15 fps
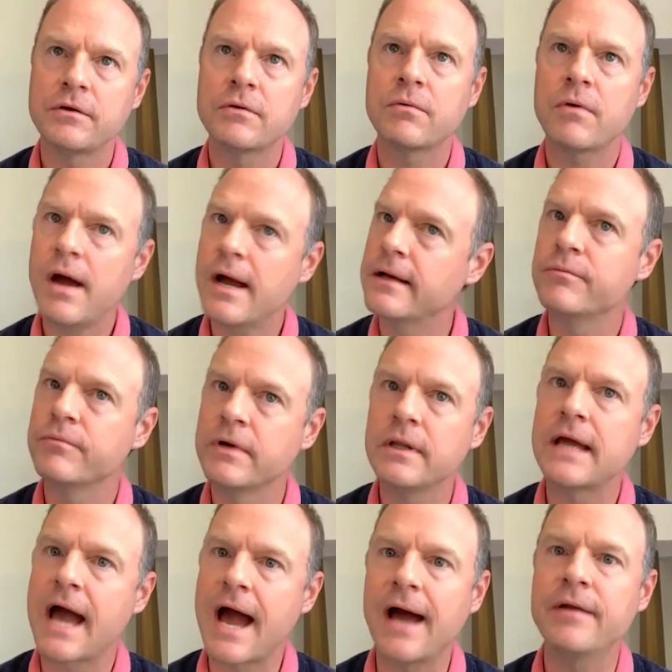you're right, it
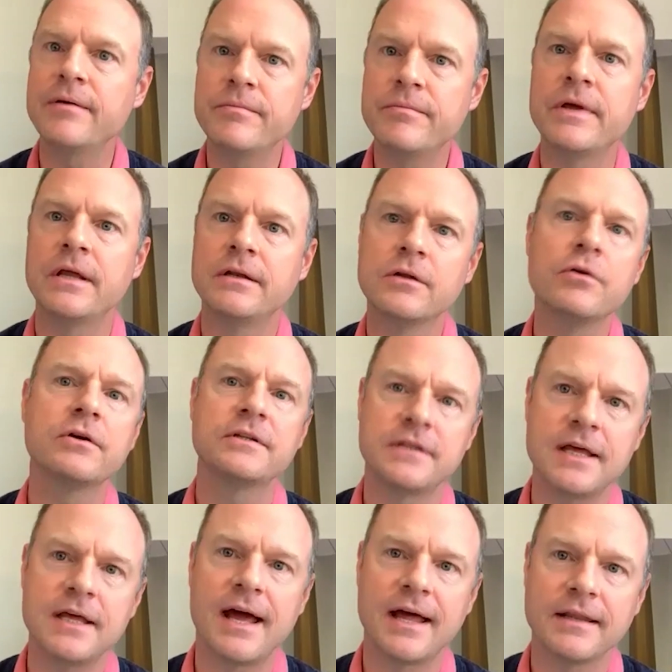really hadn't been
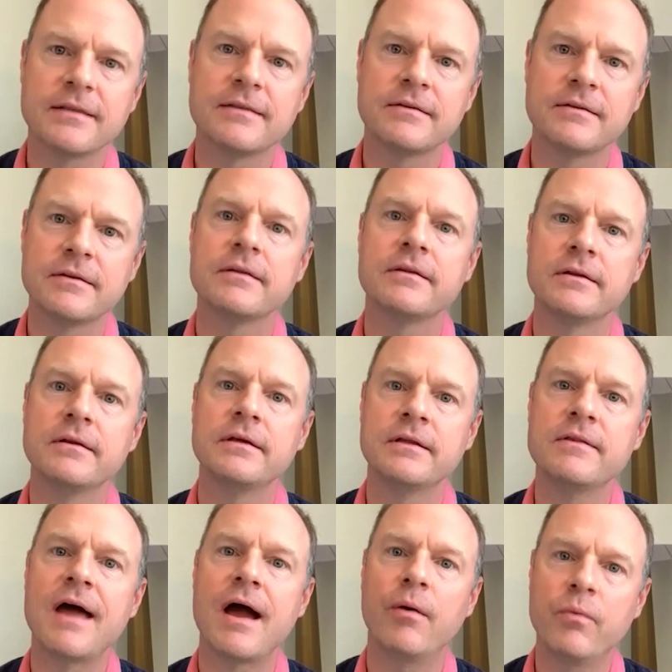looked at
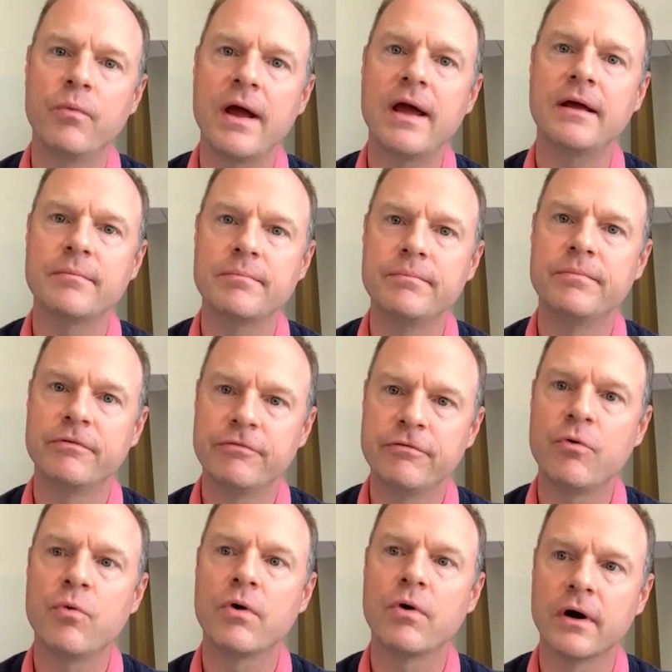in that way
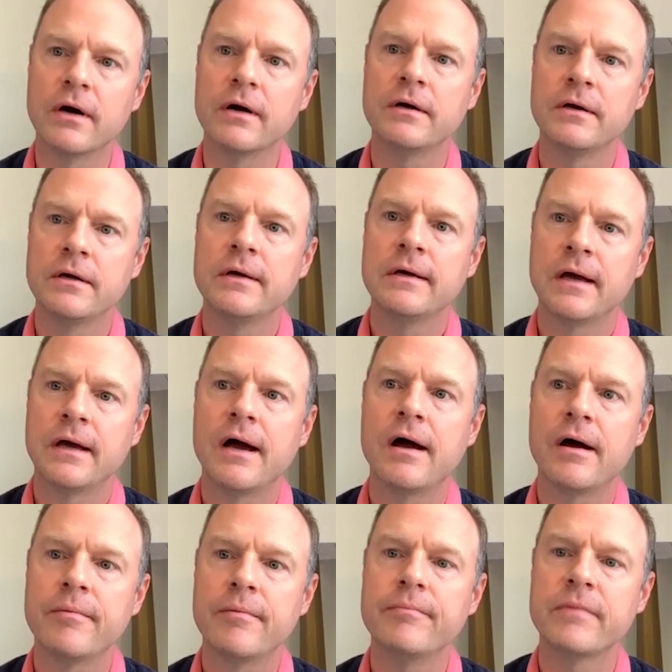before.
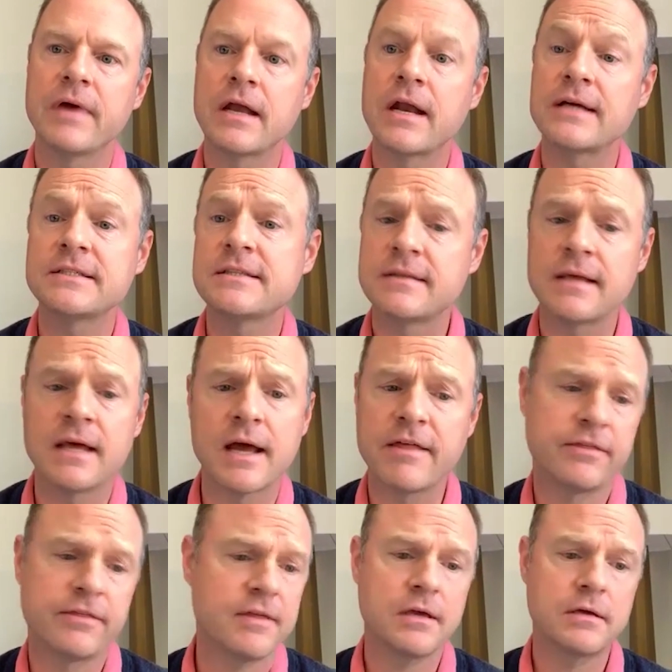And I
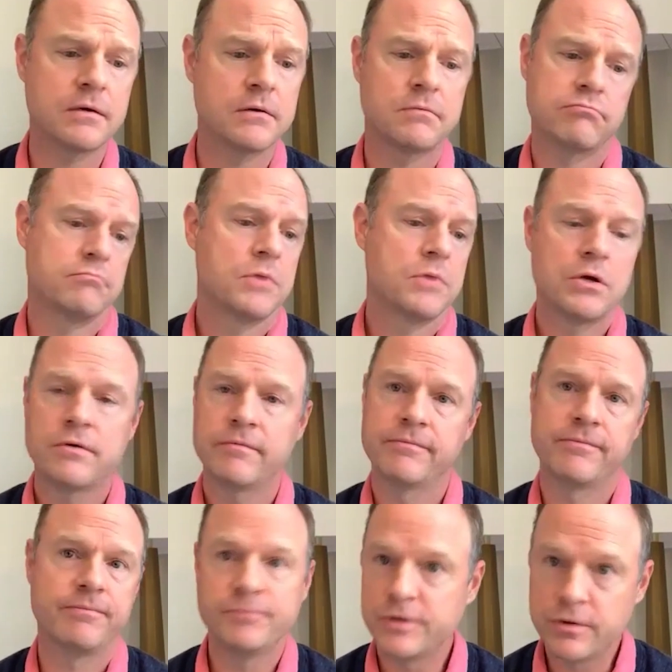think,
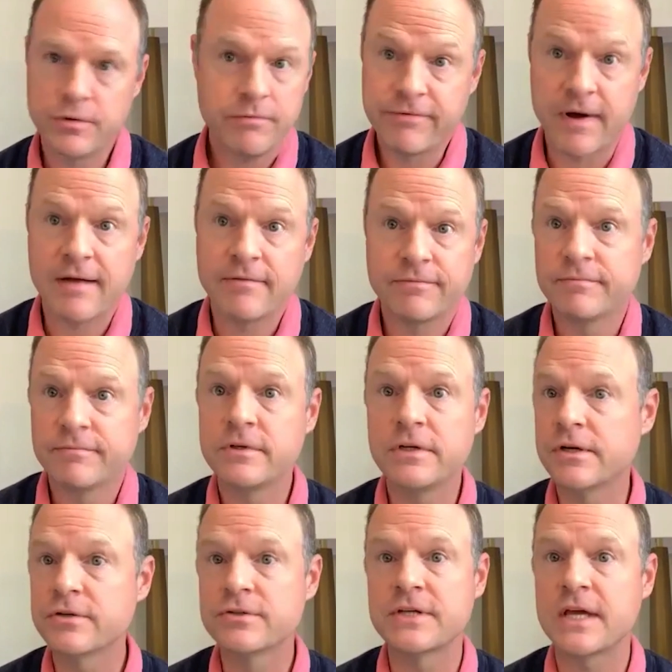you know, 5
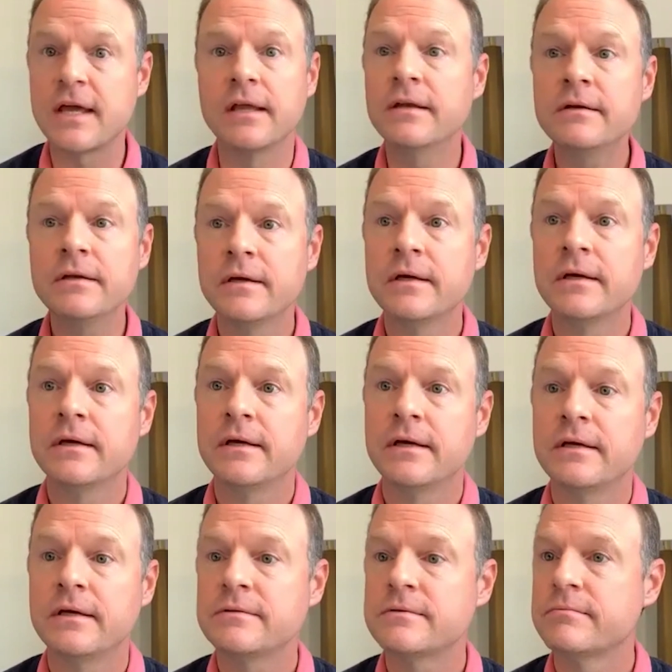years in,
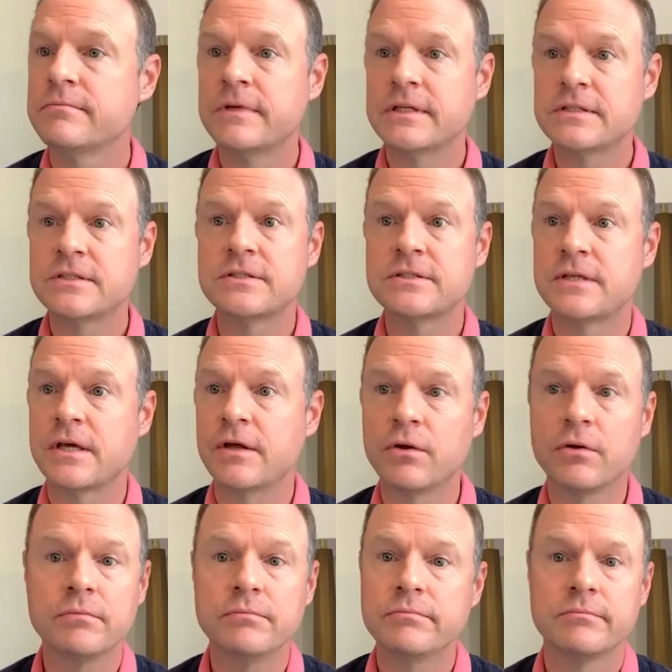it
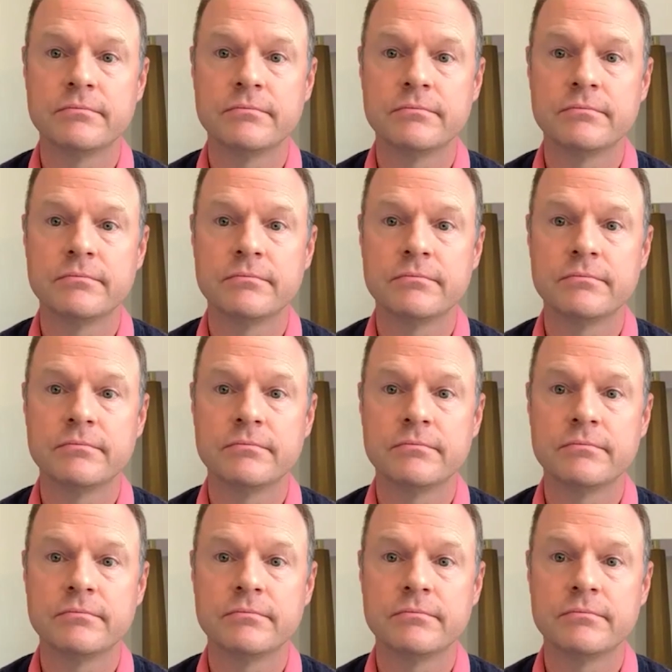still